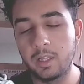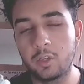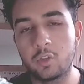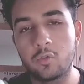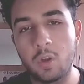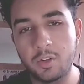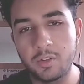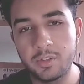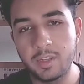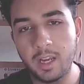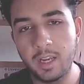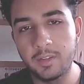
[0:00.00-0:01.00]
The construction
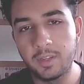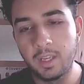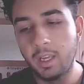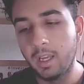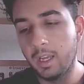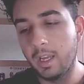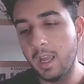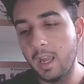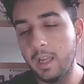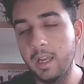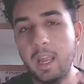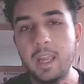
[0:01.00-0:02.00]
is nice.
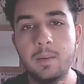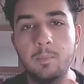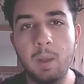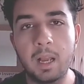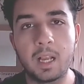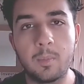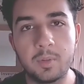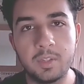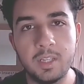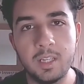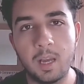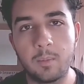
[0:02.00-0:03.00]
It ain't my cup of tea.